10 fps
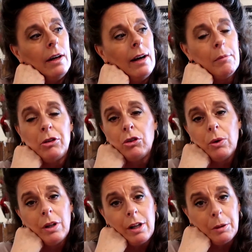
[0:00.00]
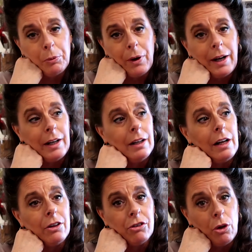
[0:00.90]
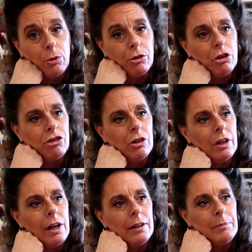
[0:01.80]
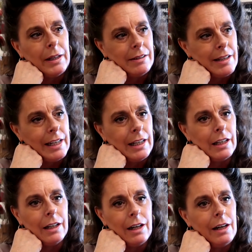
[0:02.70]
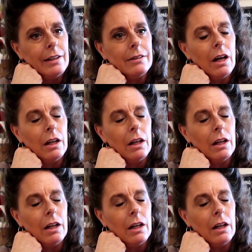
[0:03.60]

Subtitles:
I've been doing a lot of praying, a lot of soul searching, a lot of meditating, a lot.